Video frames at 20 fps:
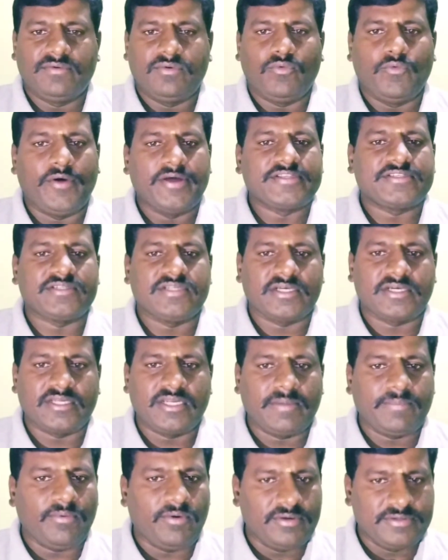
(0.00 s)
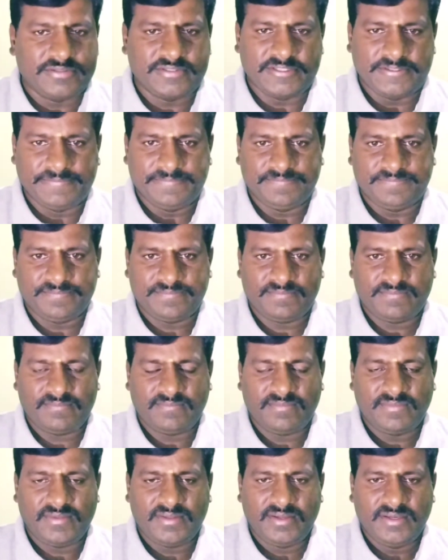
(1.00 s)
who has taken a policy.
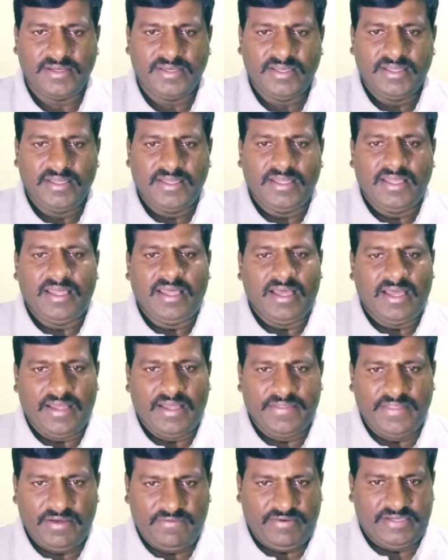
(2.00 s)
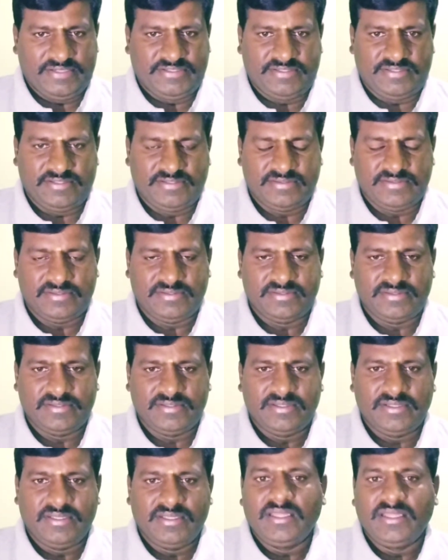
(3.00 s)
Otherwise,
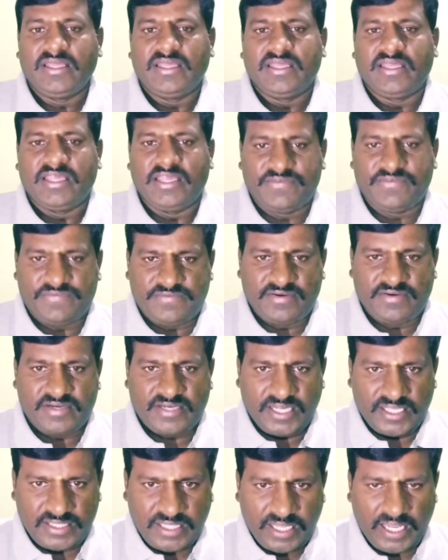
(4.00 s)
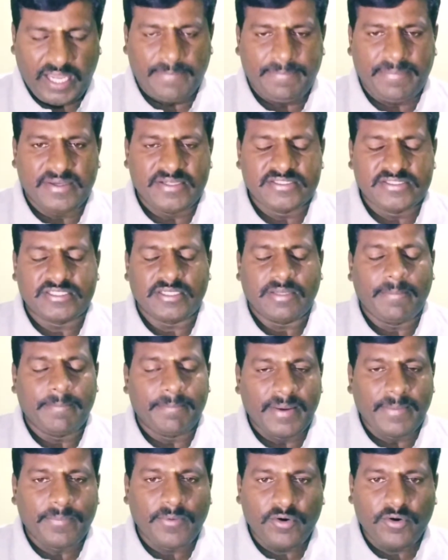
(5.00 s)
if death happens
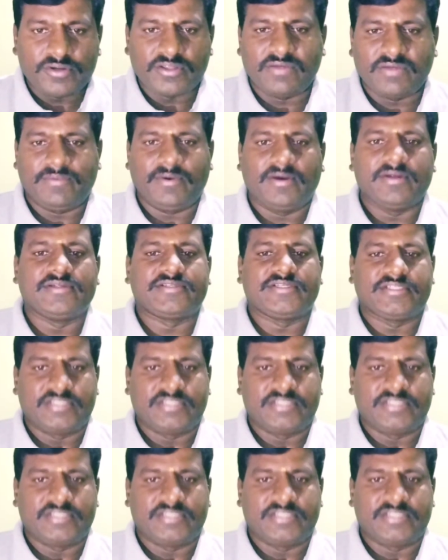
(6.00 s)
before the policy